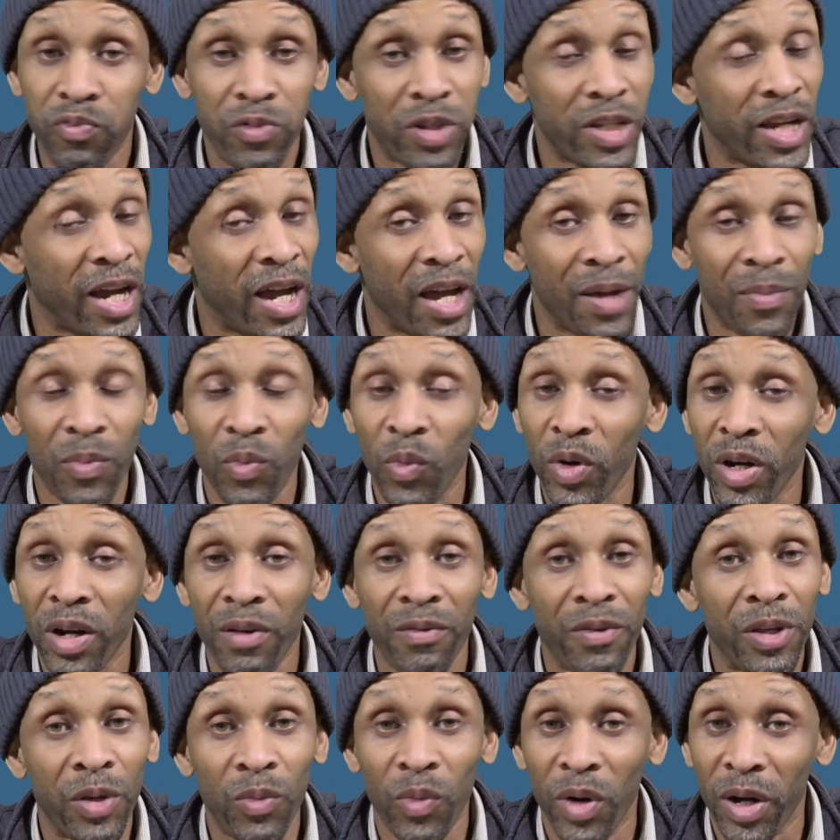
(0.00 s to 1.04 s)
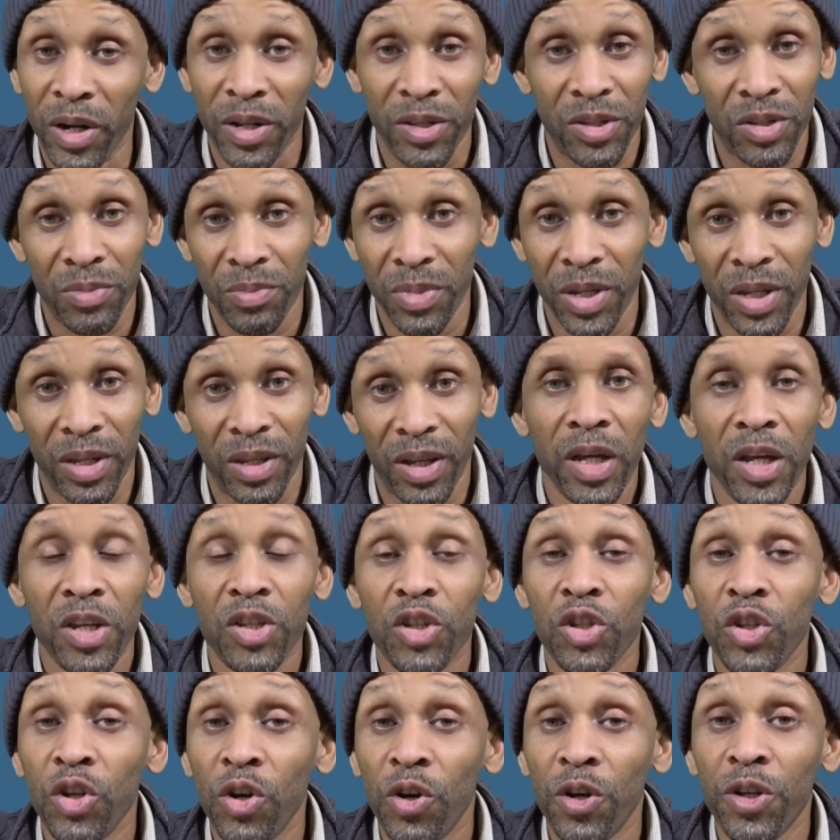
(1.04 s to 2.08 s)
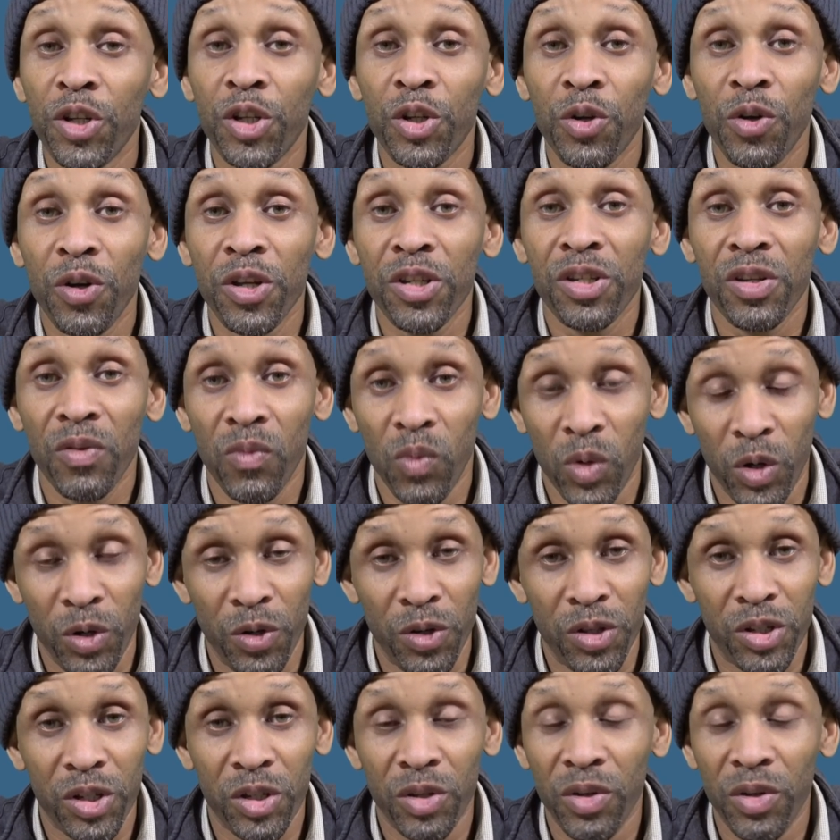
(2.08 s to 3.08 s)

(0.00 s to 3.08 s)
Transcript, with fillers: type whatever you want it to be. It's your choice of words.